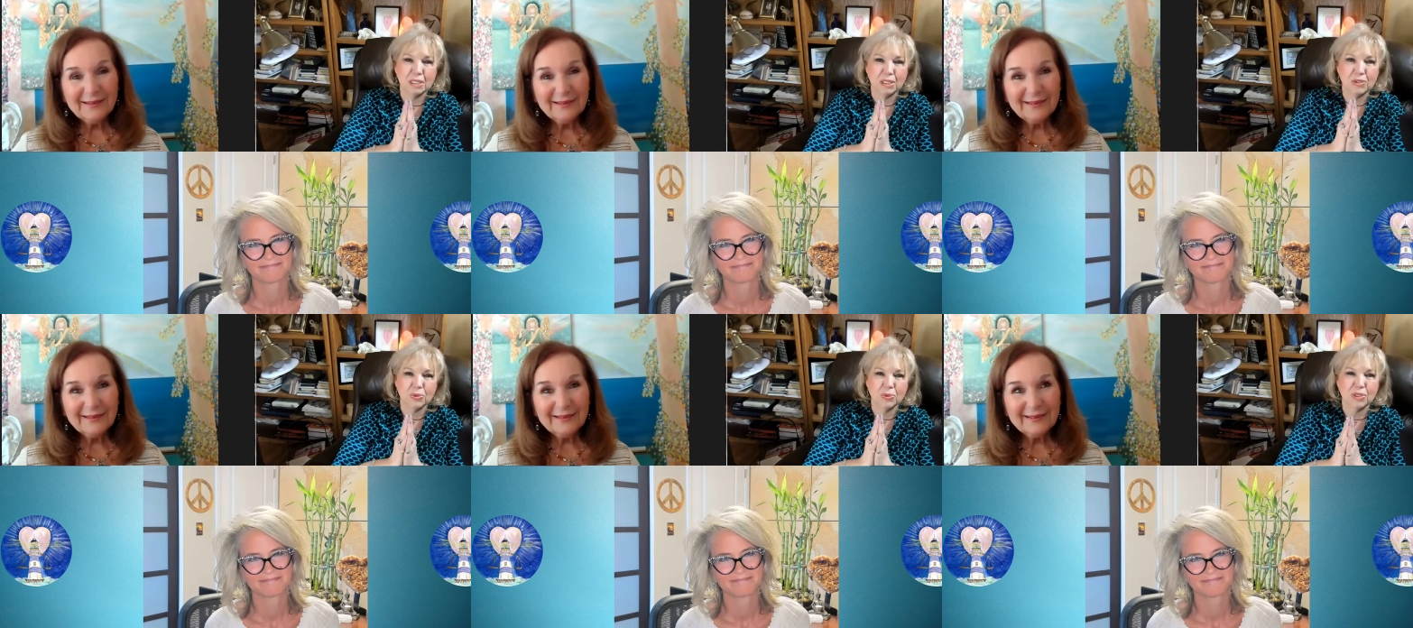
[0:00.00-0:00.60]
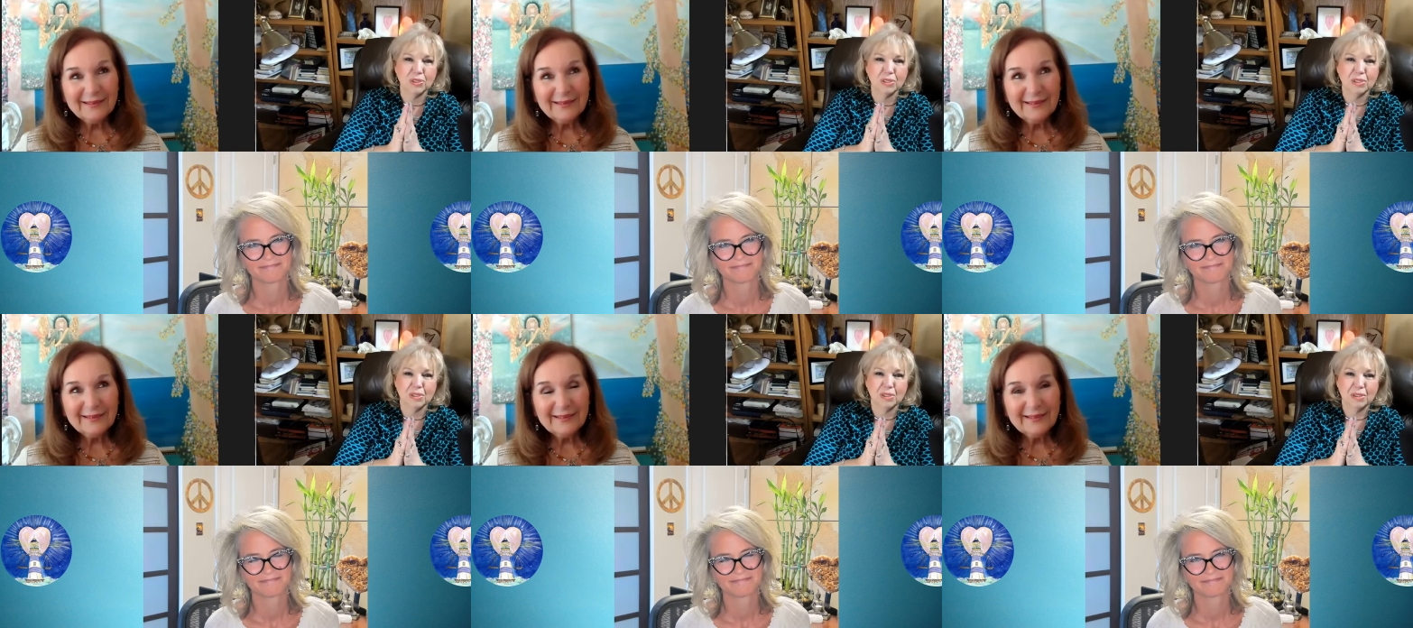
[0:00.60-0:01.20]
Speaker 1: in this world.
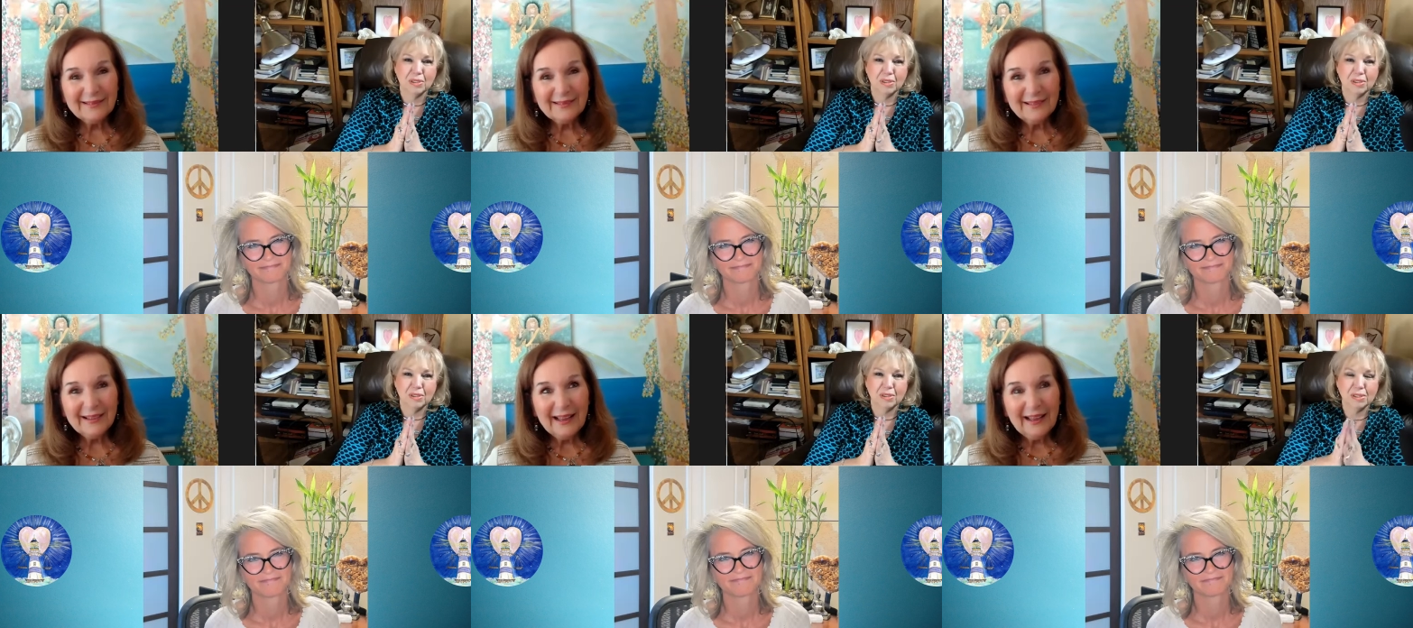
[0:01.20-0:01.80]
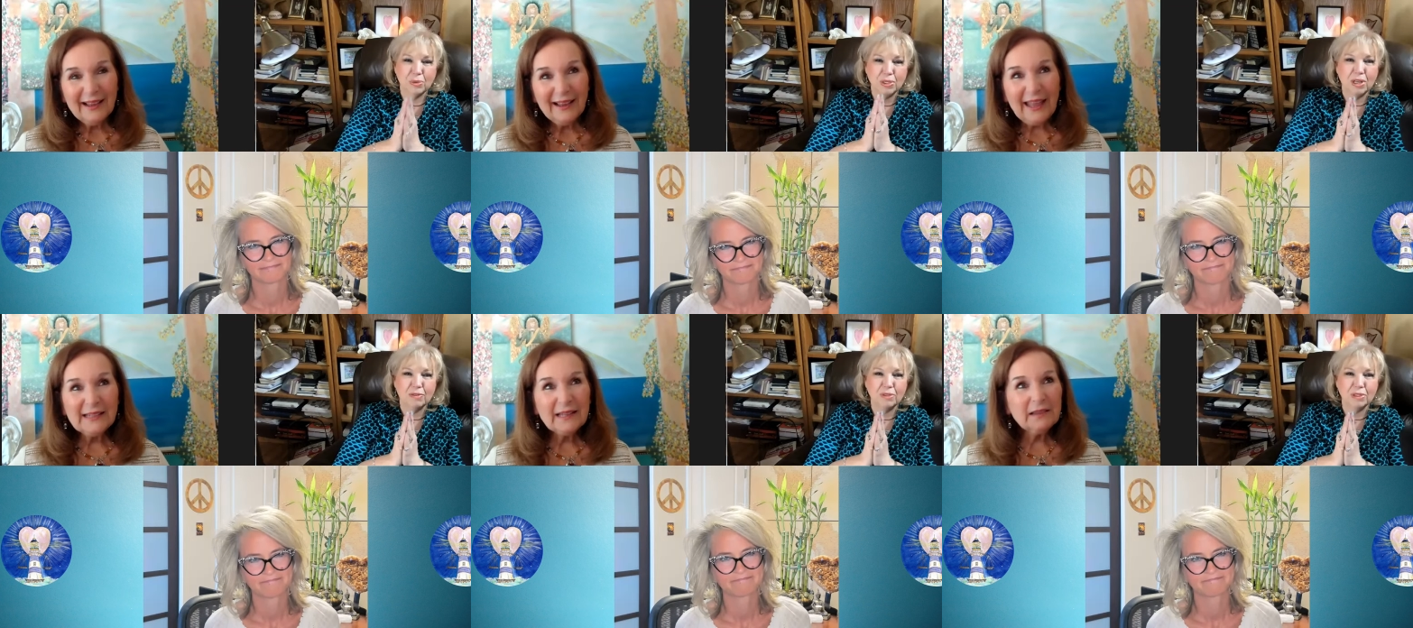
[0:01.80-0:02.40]
So we and
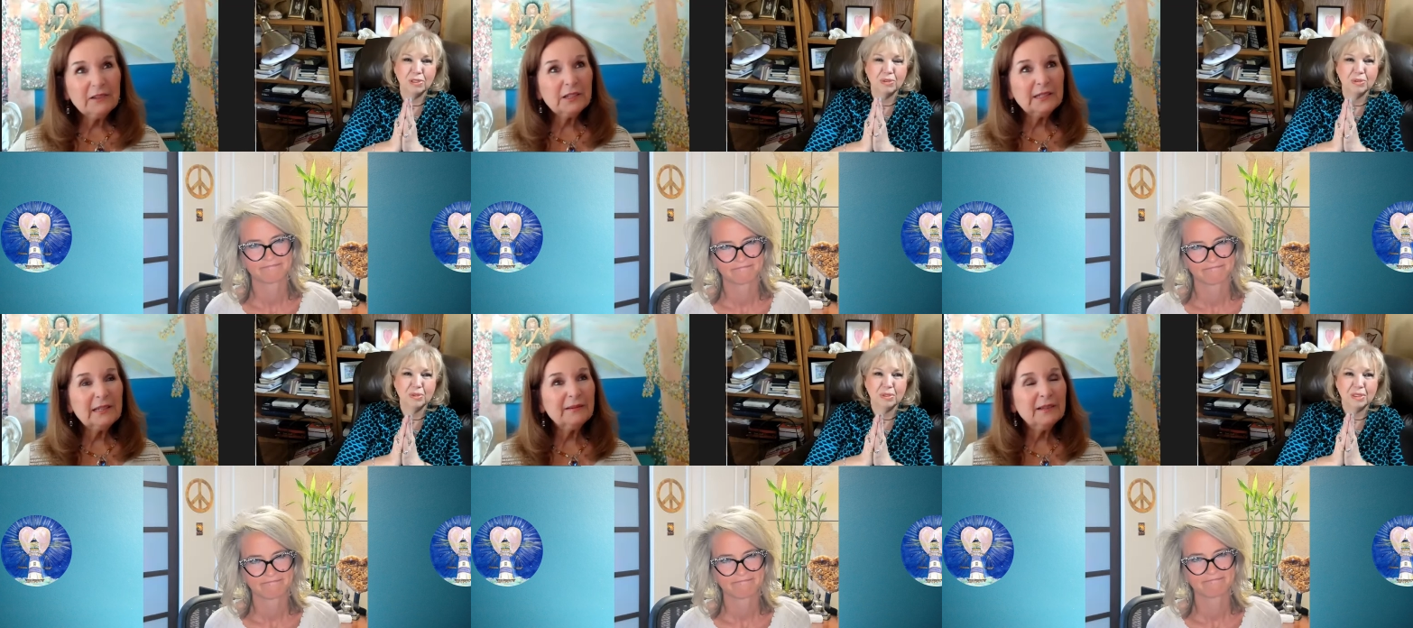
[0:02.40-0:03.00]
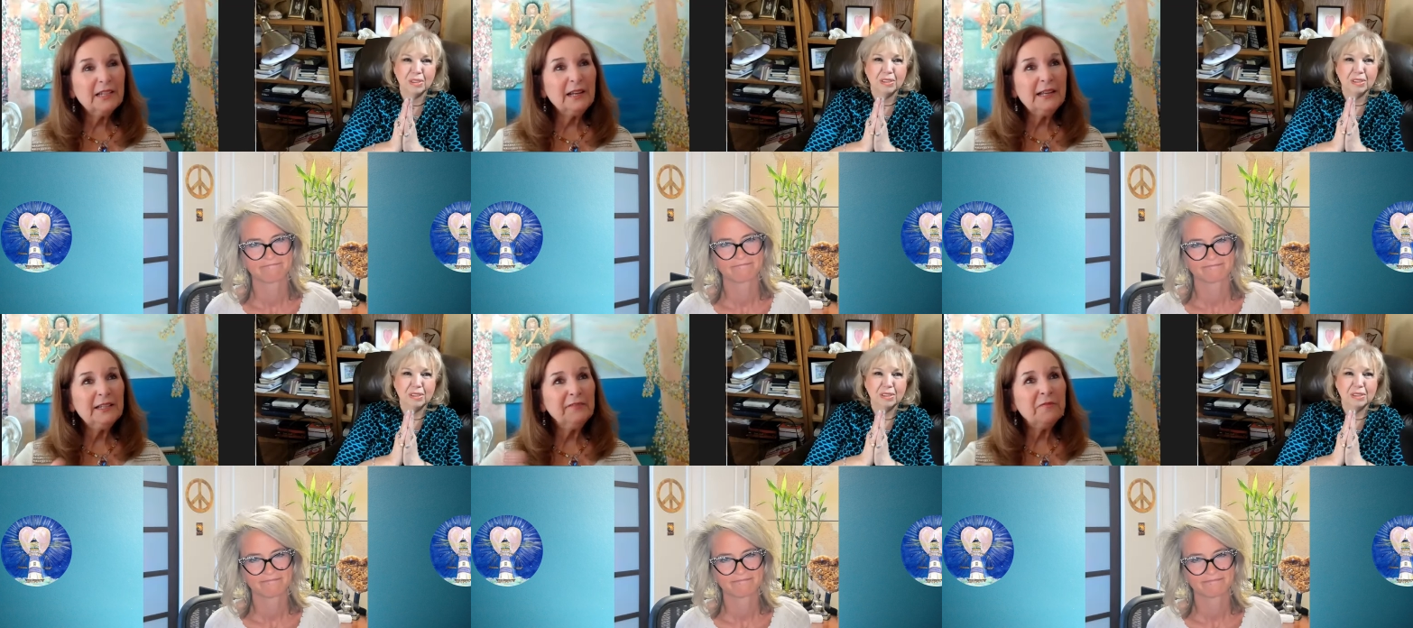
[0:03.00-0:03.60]
love.
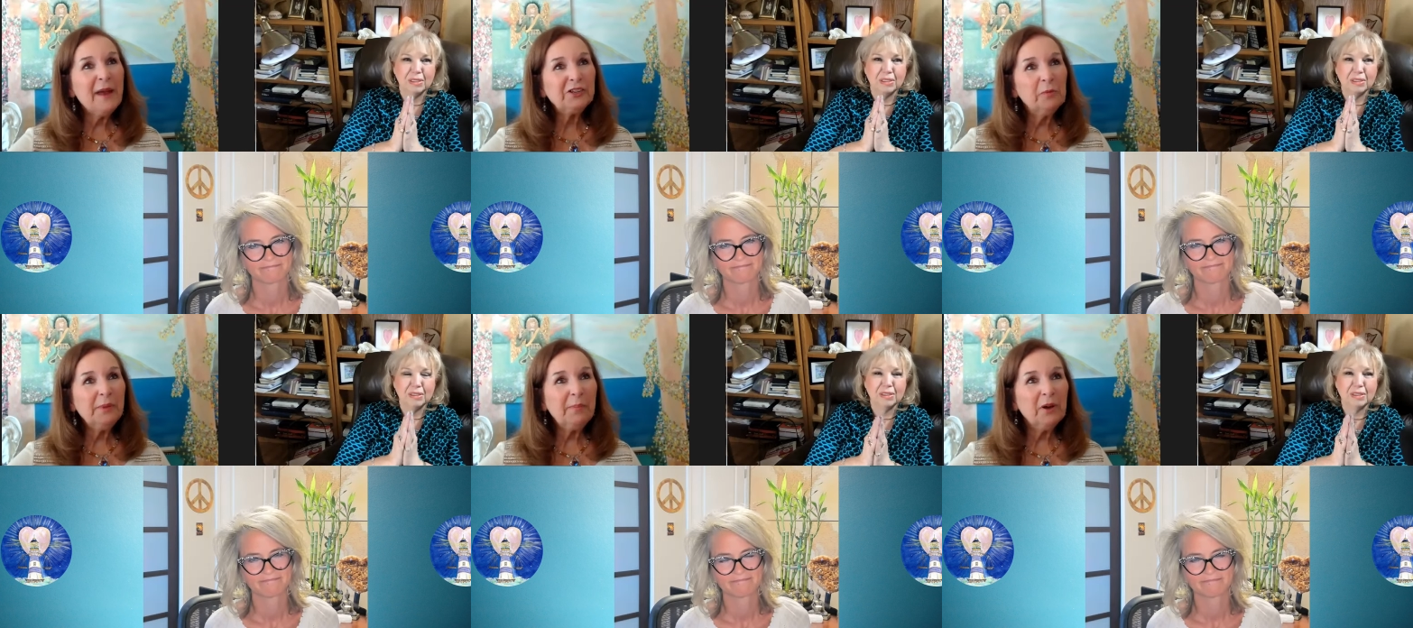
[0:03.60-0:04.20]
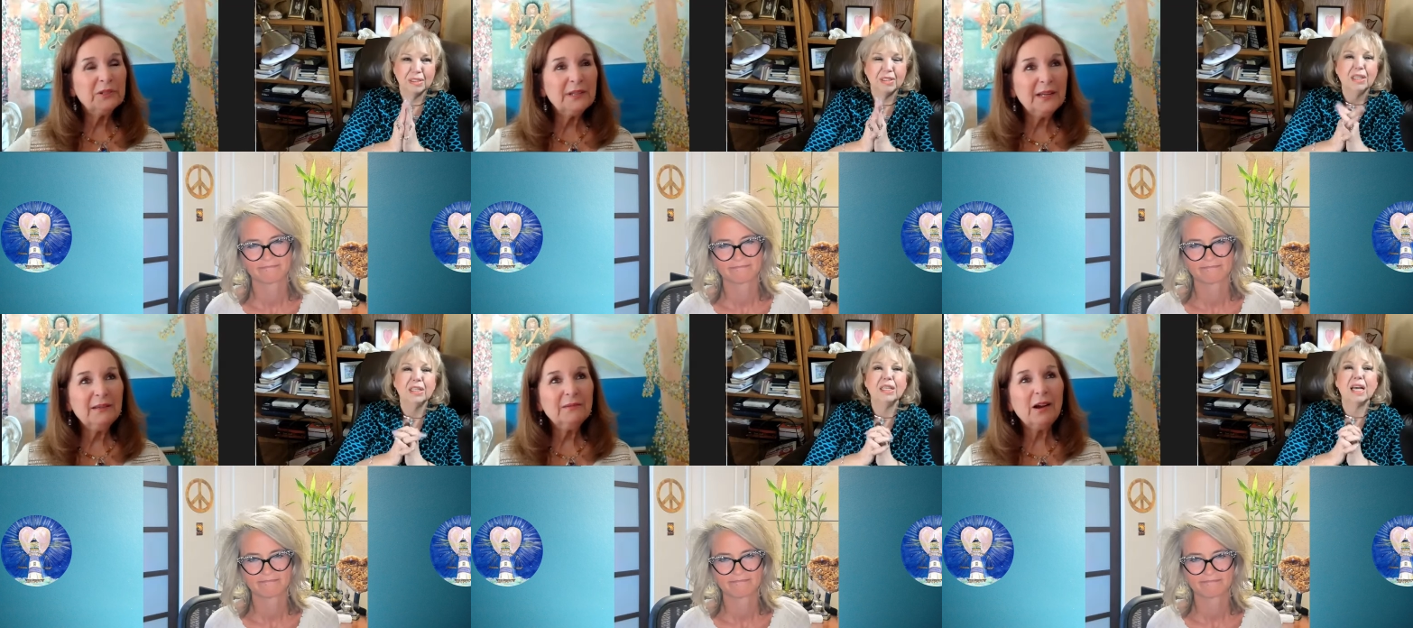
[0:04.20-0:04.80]
Speaker 2: Sunny's information will be posted.
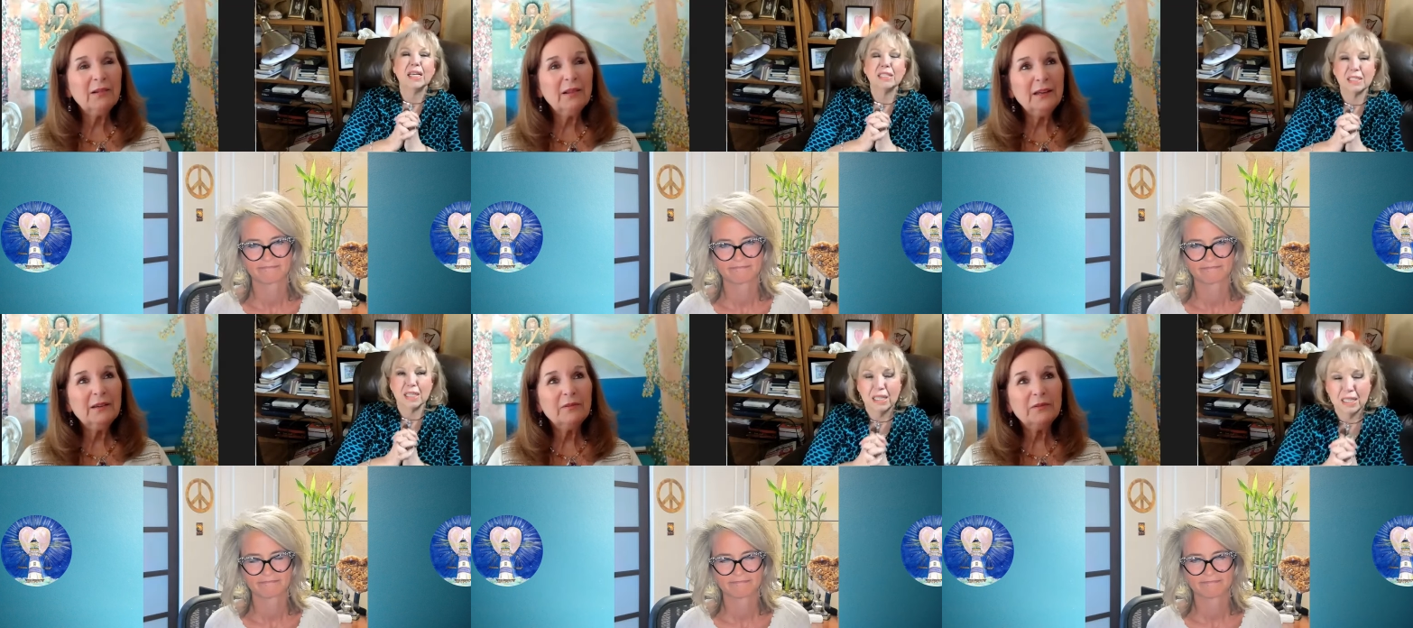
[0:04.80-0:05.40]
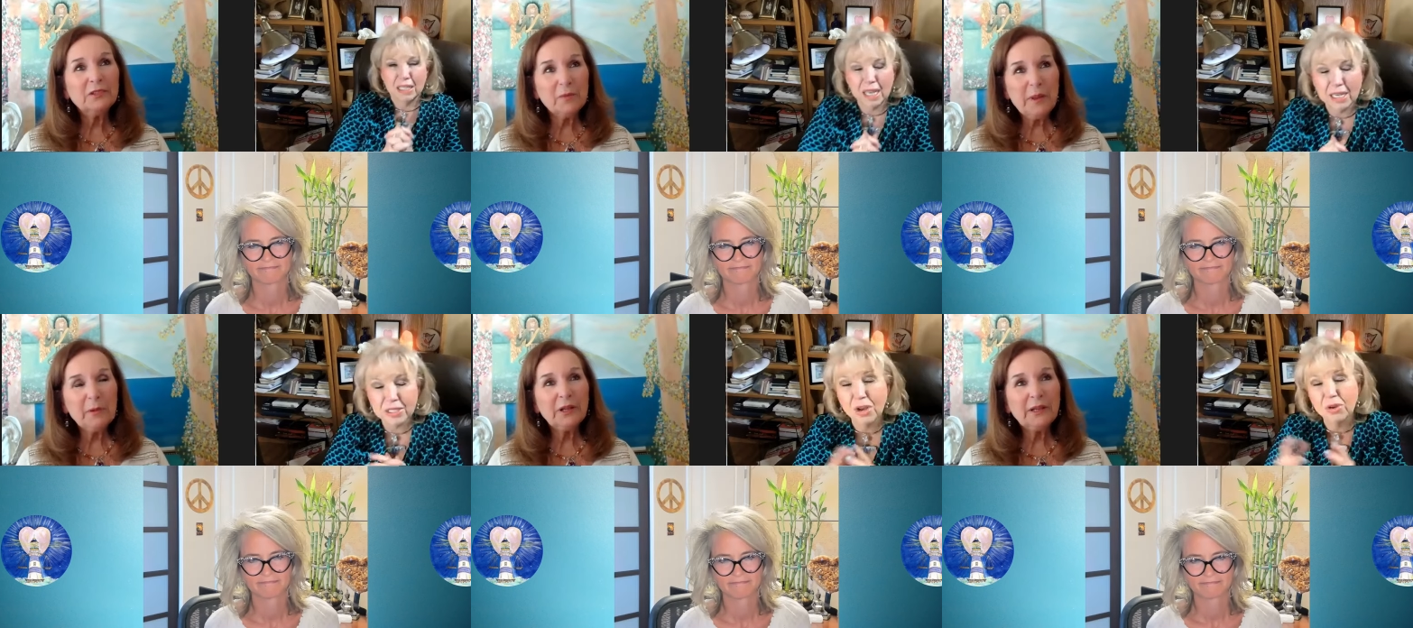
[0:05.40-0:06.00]
Yes.
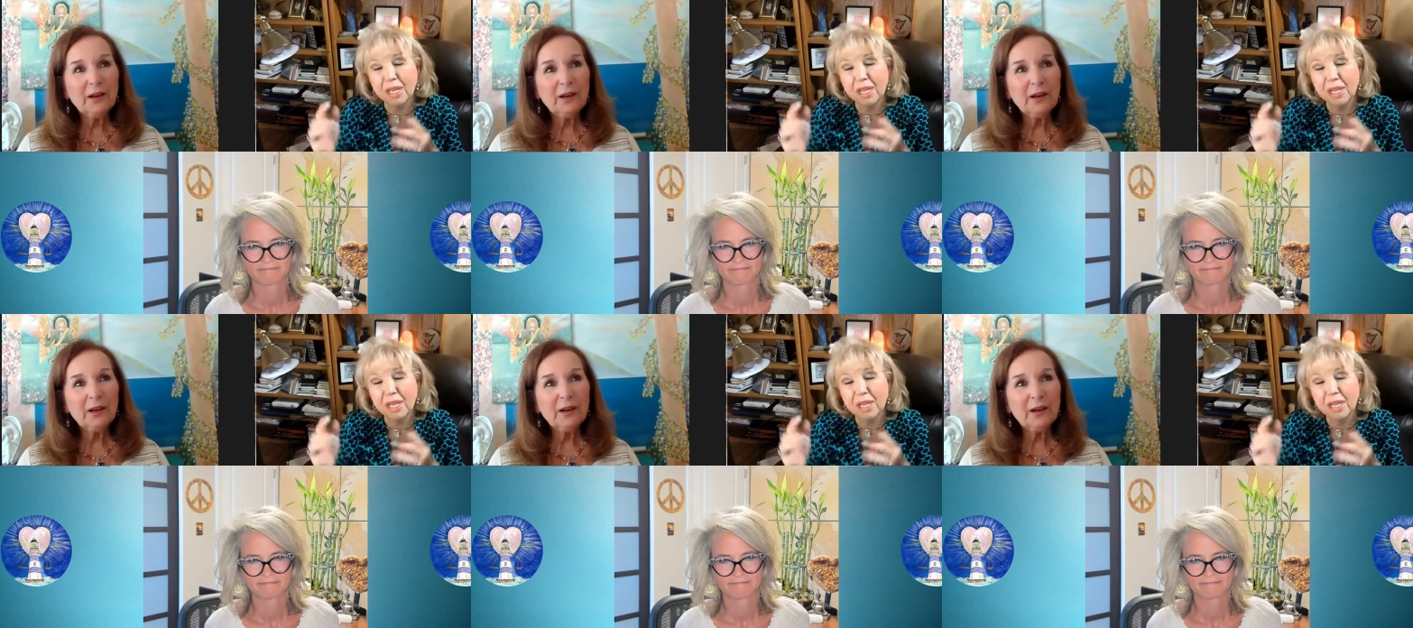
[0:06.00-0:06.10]
Yes. People.
Speaker 1: Oh,